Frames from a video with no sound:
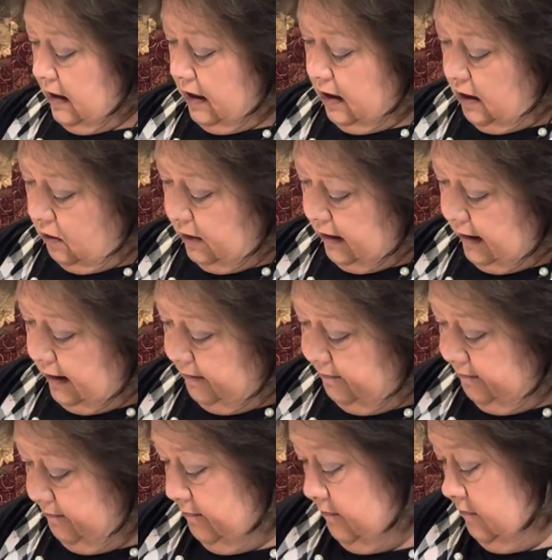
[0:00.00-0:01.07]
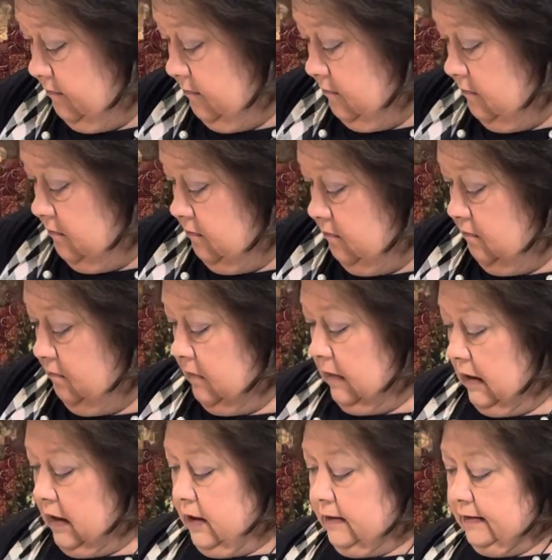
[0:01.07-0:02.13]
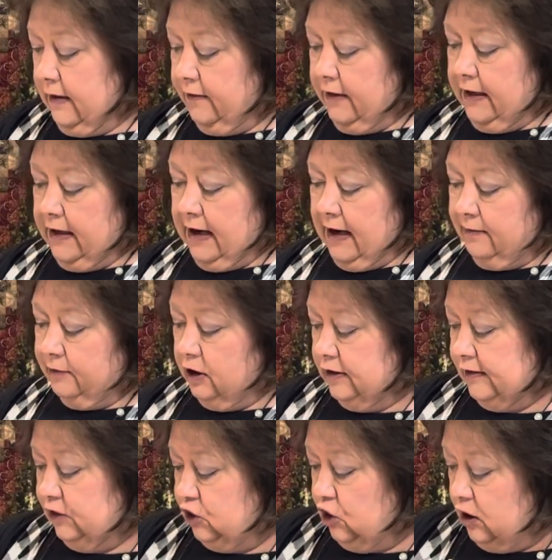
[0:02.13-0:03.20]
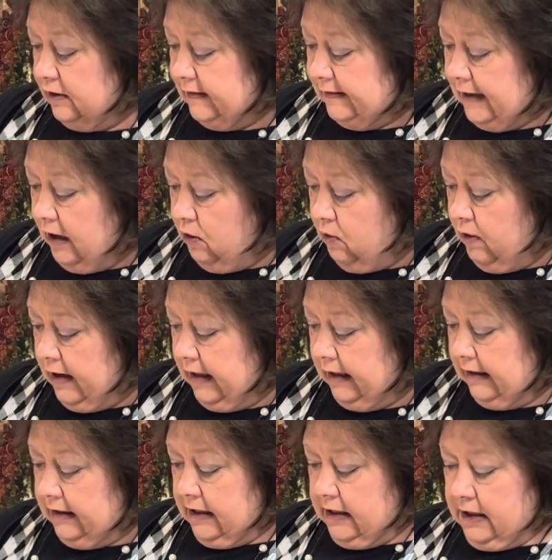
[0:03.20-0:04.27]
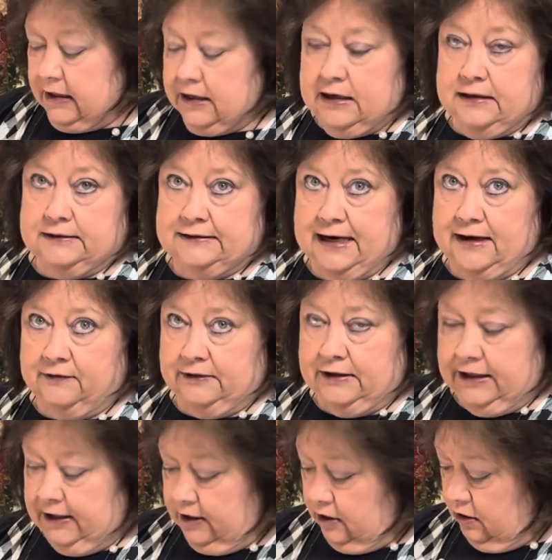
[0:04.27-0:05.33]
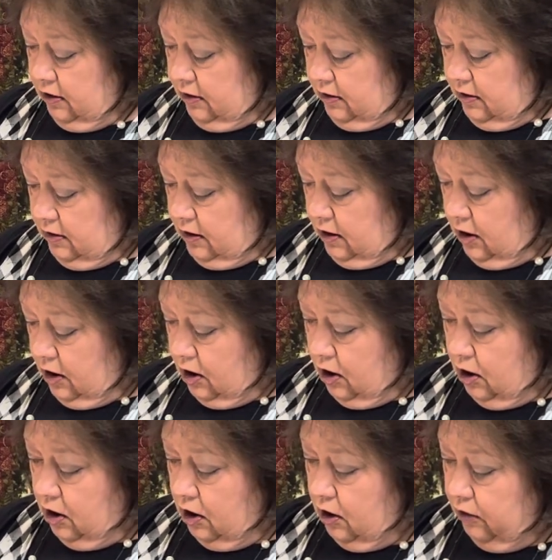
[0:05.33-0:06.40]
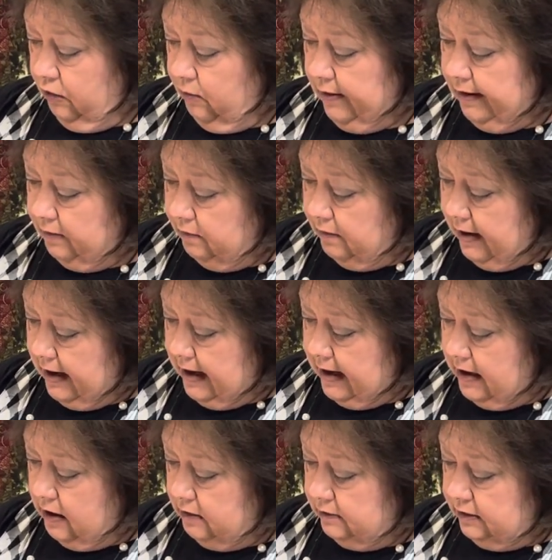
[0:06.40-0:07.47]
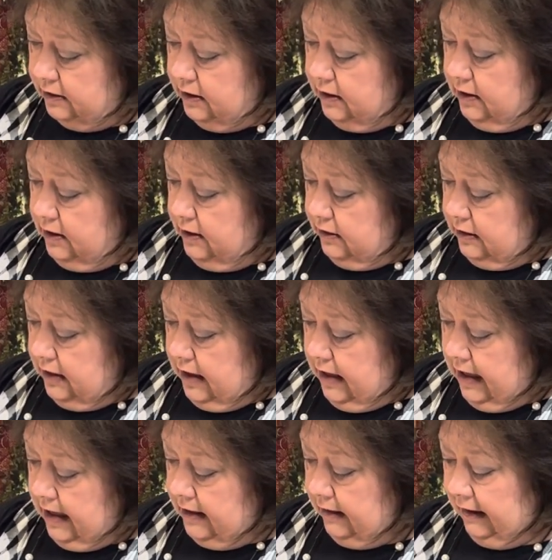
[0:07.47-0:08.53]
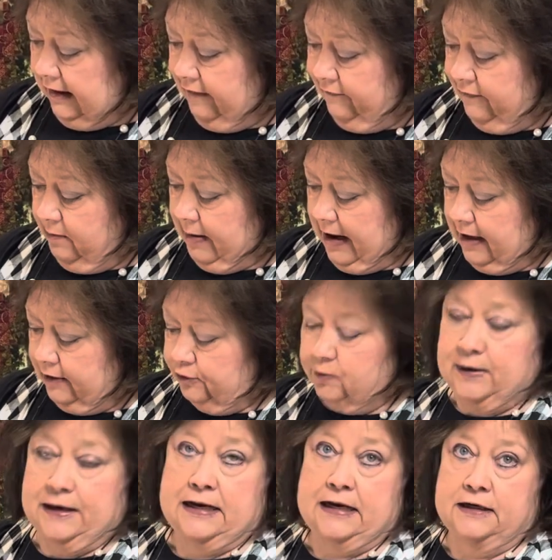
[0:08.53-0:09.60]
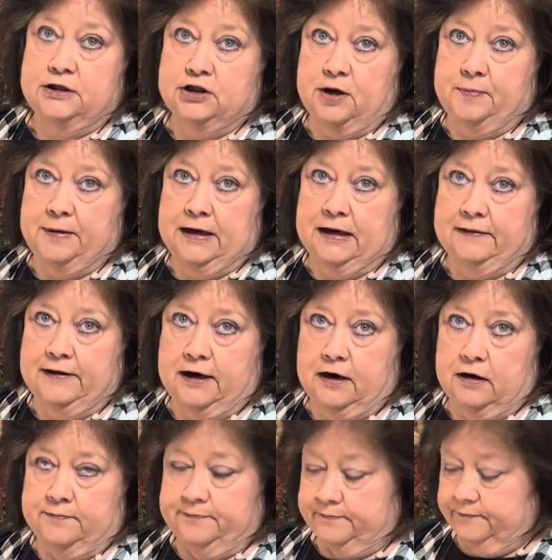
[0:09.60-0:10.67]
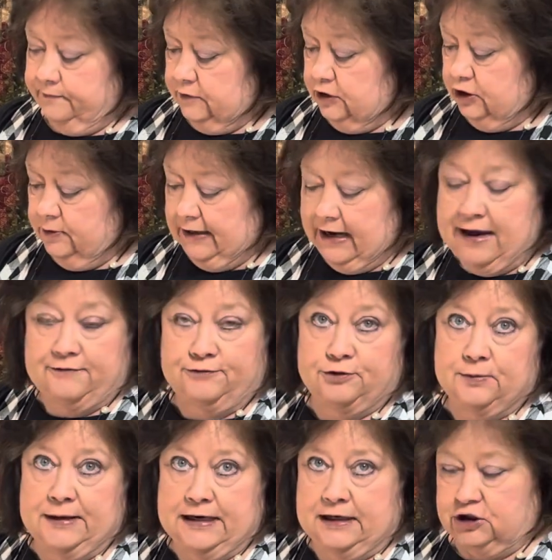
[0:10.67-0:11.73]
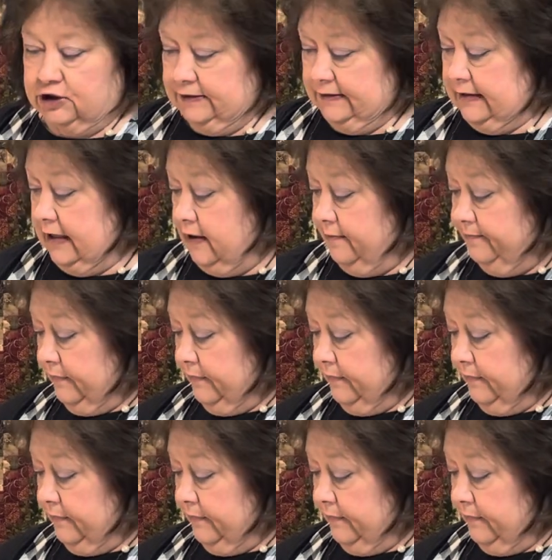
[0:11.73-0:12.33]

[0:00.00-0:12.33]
Okay. So then I'm going to start sewing down here all the way around and leave about a 3 inch opening there. 2 1/2, 3 inches there.